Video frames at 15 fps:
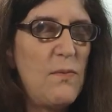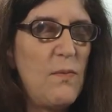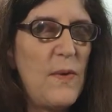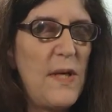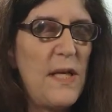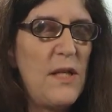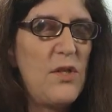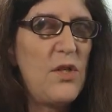
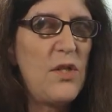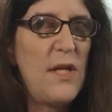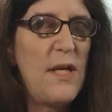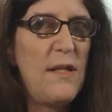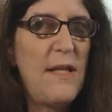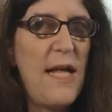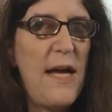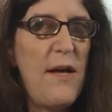which
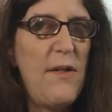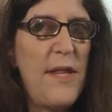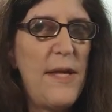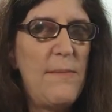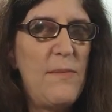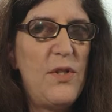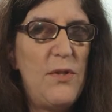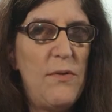allow
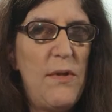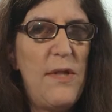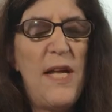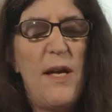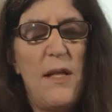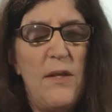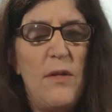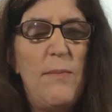them to
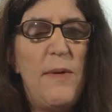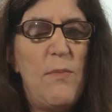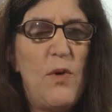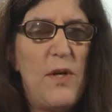think a little bit